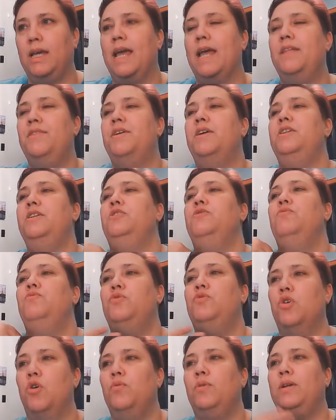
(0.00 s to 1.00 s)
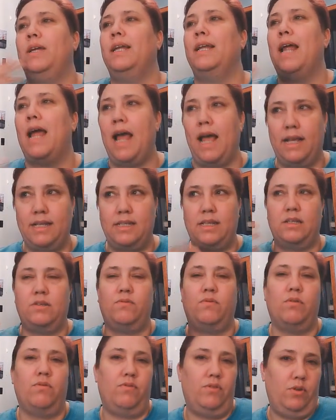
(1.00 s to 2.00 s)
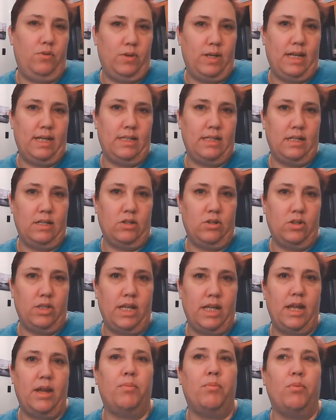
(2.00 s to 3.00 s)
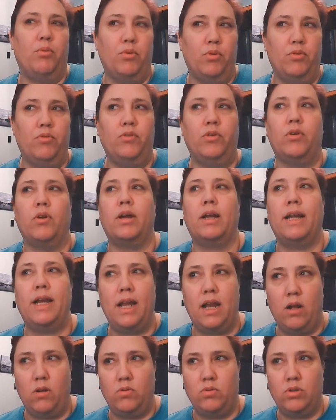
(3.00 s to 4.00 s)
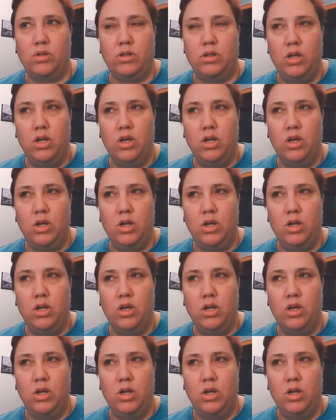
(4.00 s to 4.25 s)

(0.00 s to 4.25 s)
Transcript: and then you don't get access for a few days until they approve your account.